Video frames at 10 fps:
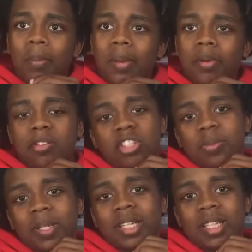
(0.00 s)
maybe it was
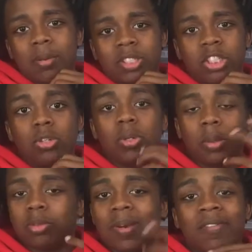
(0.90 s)
just because I was
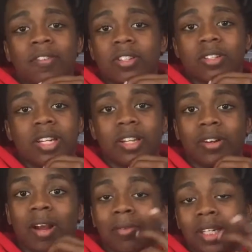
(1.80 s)
new. It was my first
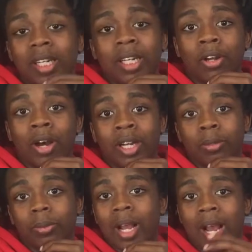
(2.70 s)
sneaker and I really didn't know
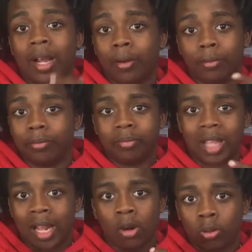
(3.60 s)
how
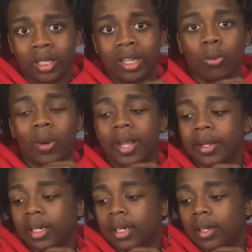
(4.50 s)
that whole thing went.